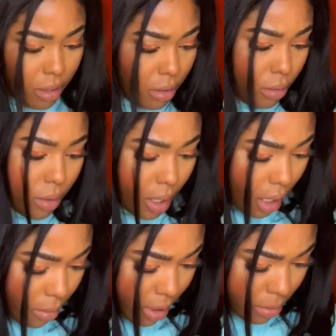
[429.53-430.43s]
Lord,
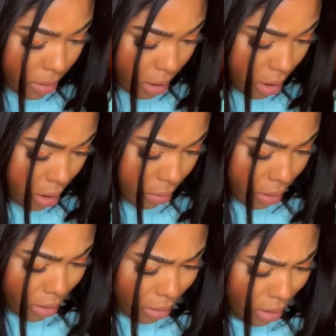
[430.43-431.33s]
how am I supposed to eat this?
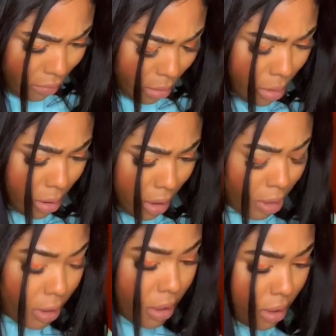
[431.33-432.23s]
Let's see, I'm supposed to cut
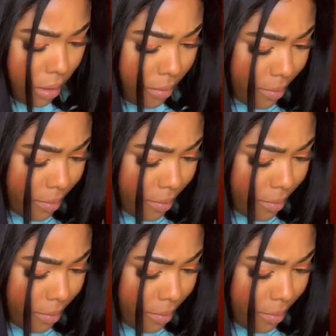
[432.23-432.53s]
this thing.